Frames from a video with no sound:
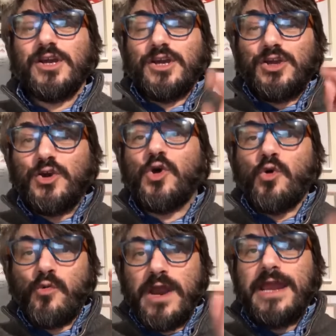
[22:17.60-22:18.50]
you
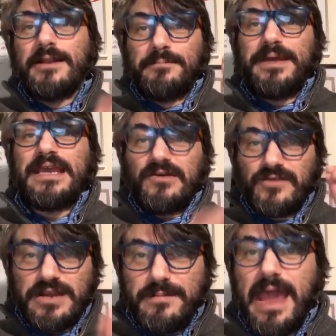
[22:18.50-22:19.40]
will be
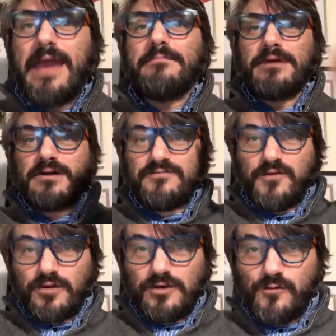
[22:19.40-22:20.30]
remembered
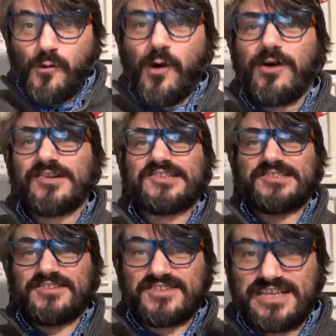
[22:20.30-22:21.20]
for the
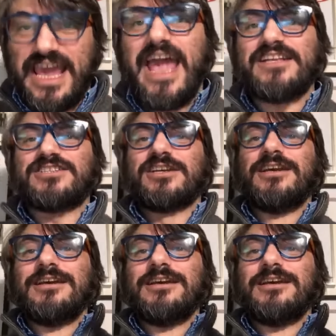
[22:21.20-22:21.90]
worst sketch